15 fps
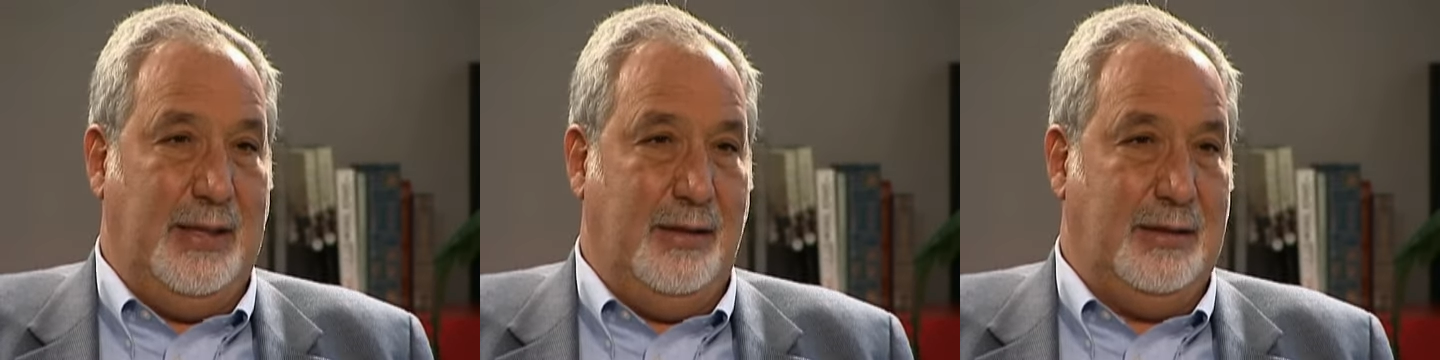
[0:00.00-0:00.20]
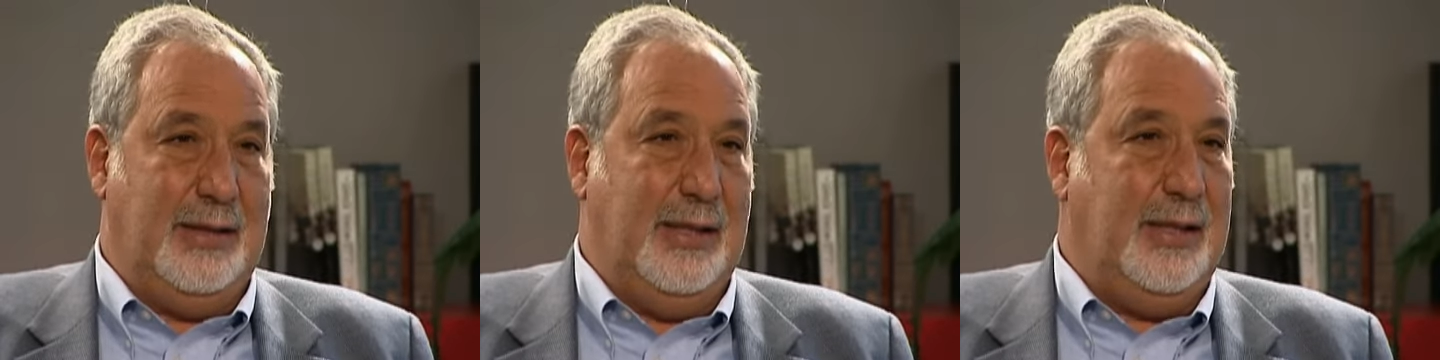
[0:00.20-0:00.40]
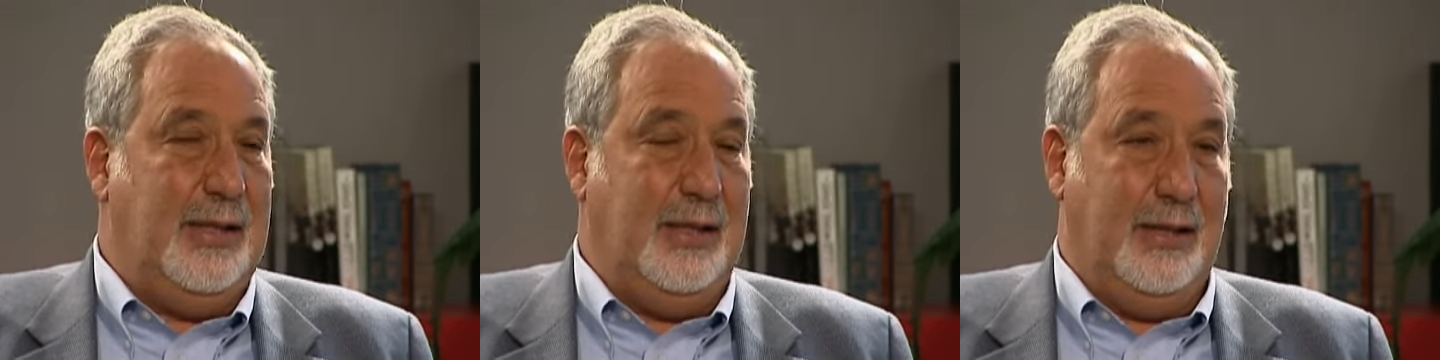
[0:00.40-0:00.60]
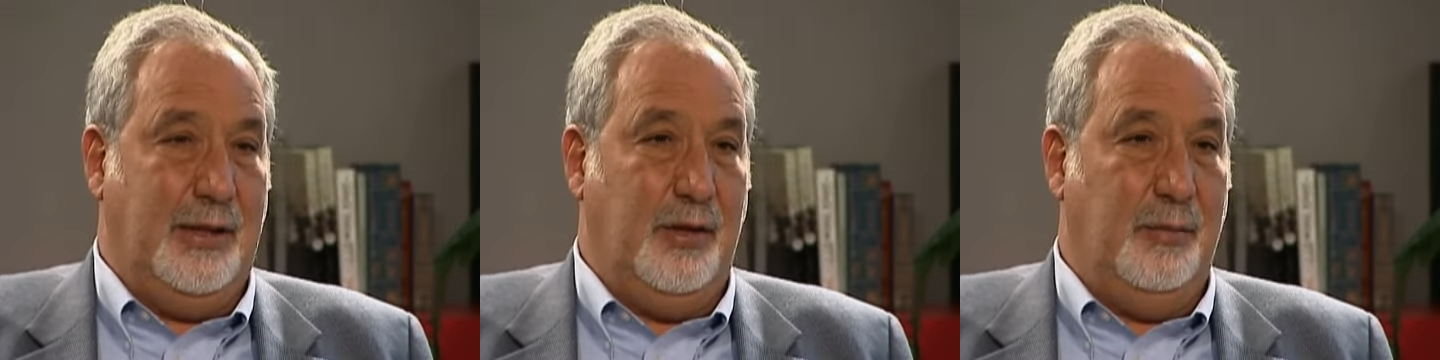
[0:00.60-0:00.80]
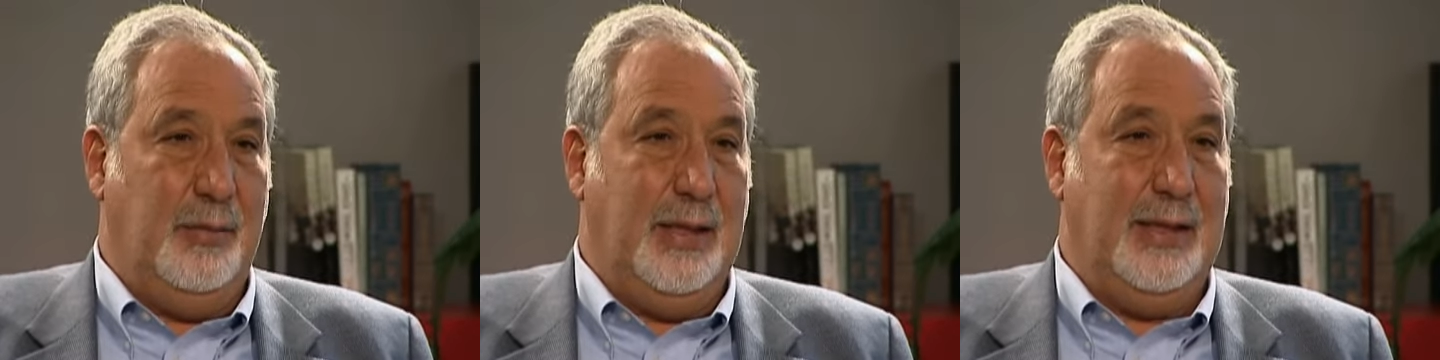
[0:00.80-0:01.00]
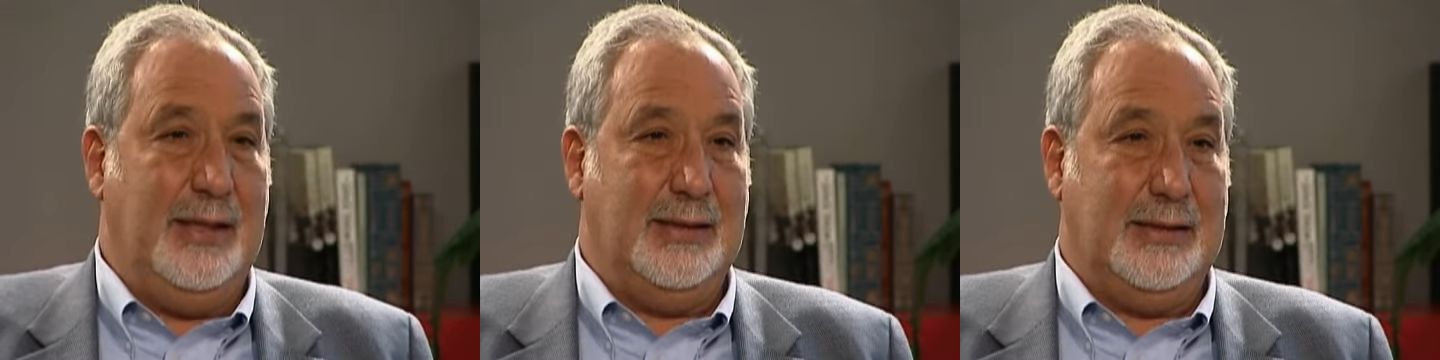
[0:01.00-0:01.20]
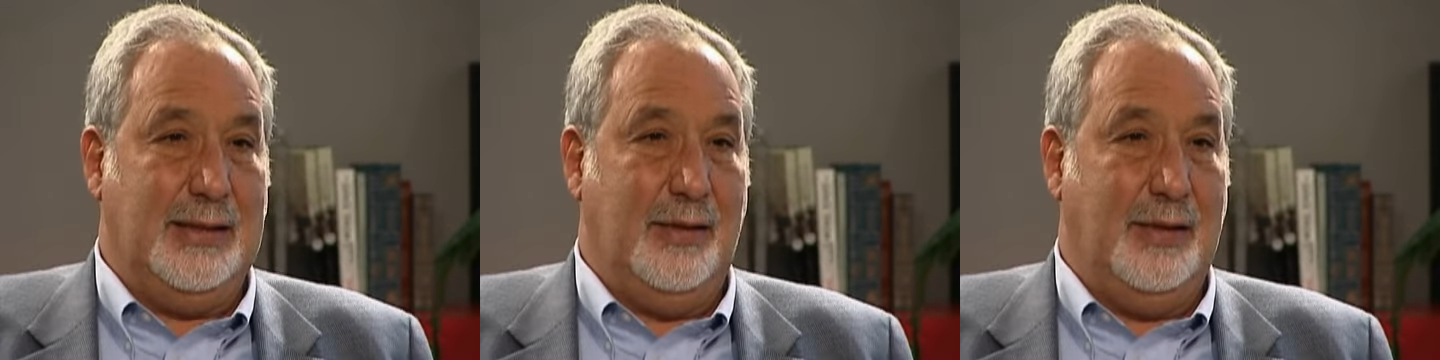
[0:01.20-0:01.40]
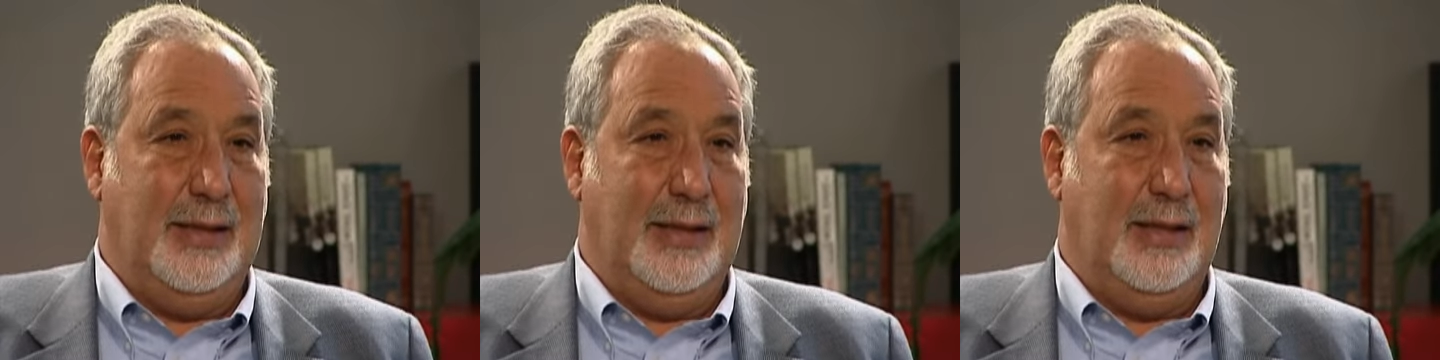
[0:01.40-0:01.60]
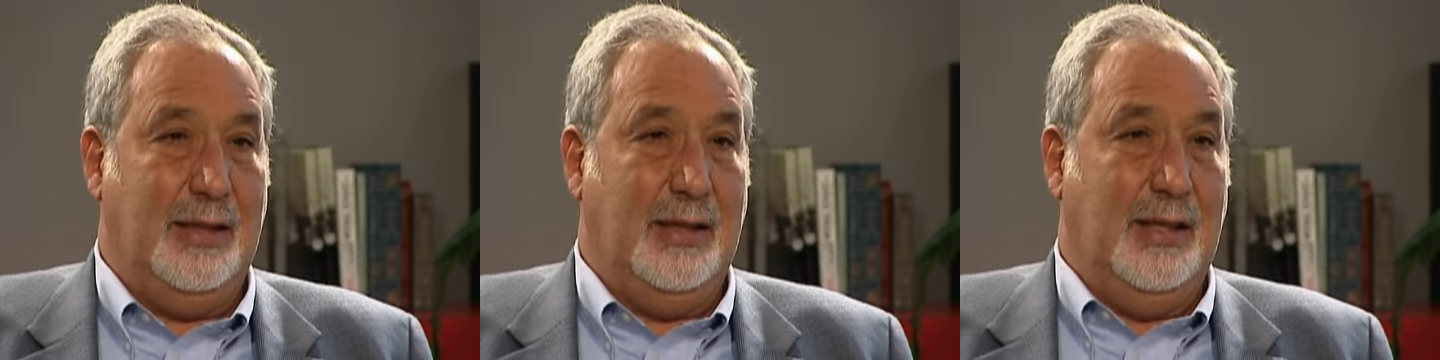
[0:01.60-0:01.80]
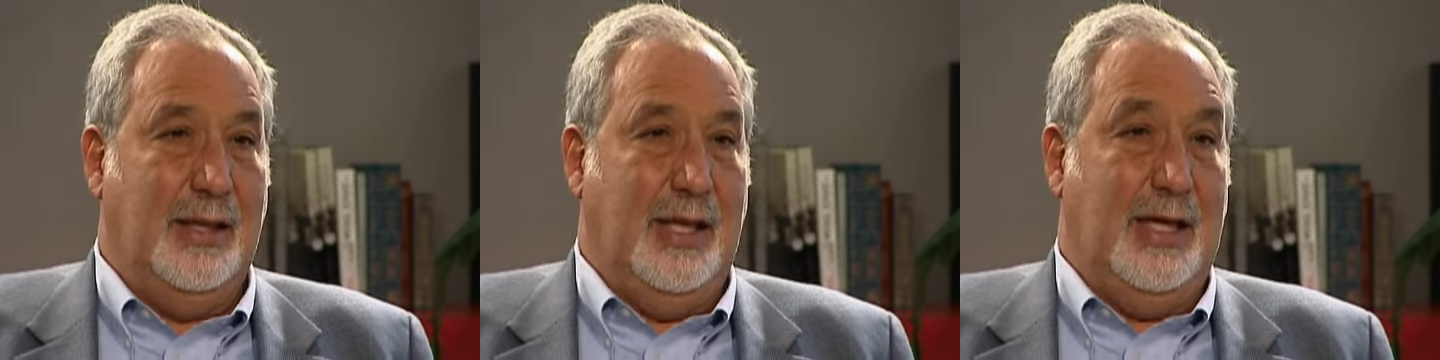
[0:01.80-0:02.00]
They're taking a humongous area,
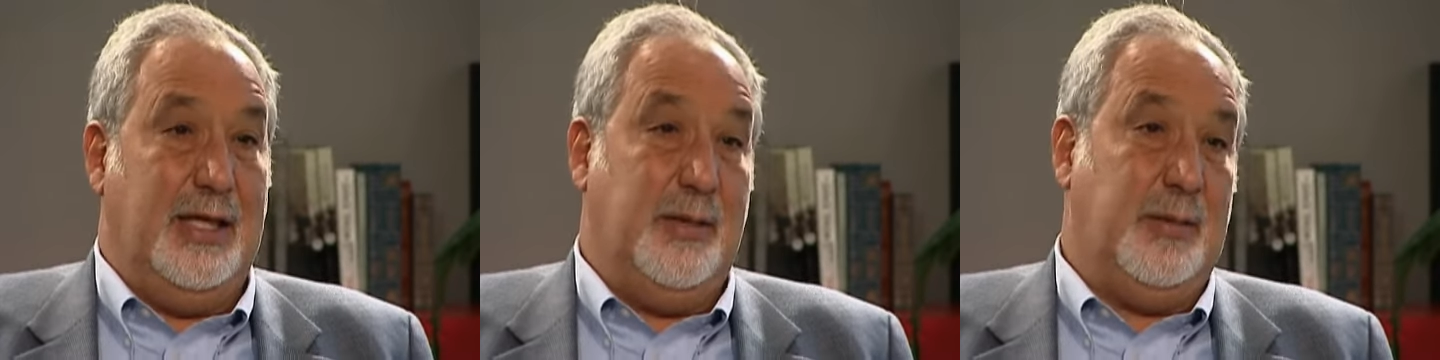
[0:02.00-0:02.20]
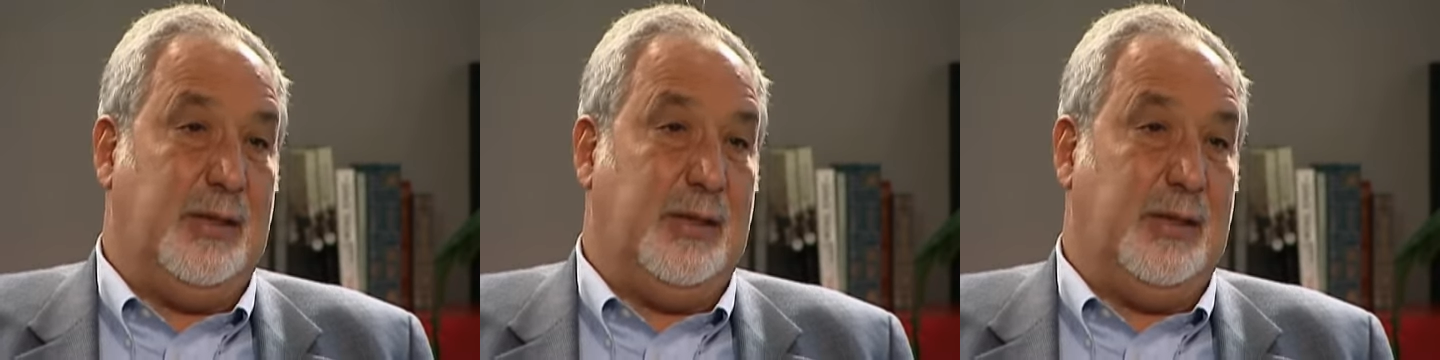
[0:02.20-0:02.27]
and you'll